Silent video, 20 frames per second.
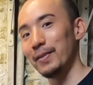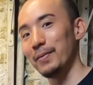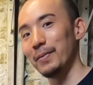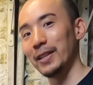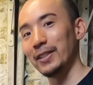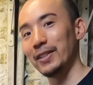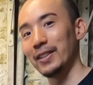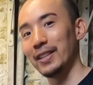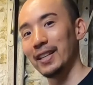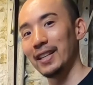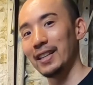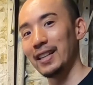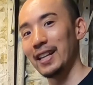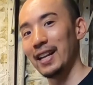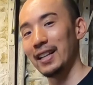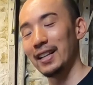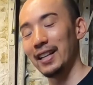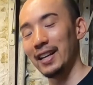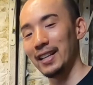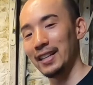make sure to hit
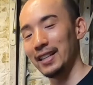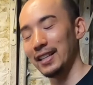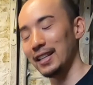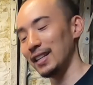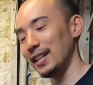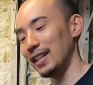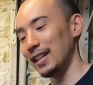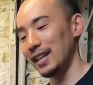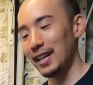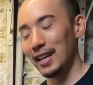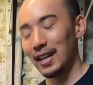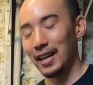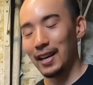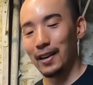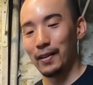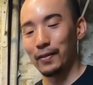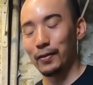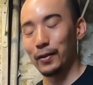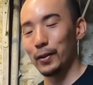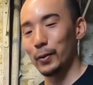that like.
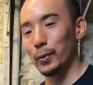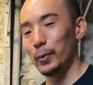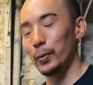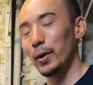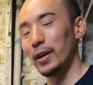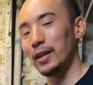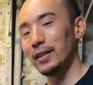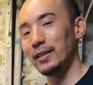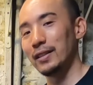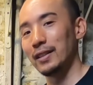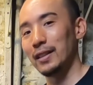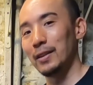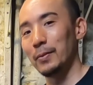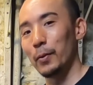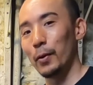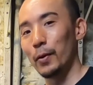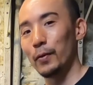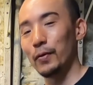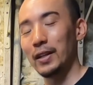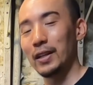If you want to see
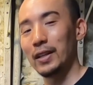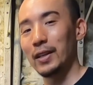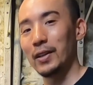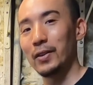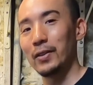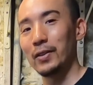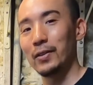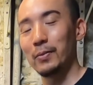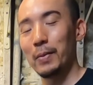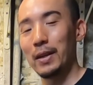more videos,